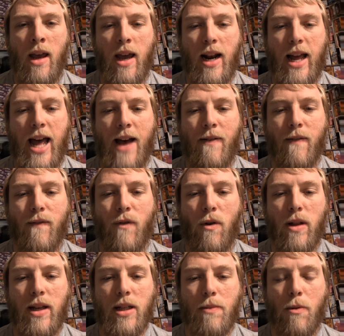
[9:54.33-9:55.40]
and I haven't
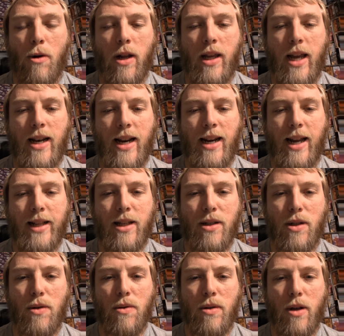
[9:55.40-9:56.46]
fully explored it yet, and I'd like to
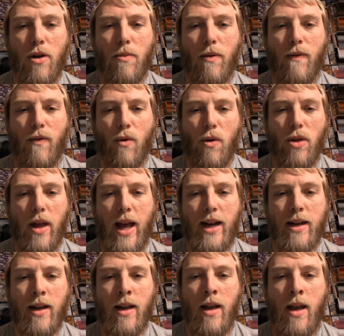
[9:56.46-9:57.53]
do so before that.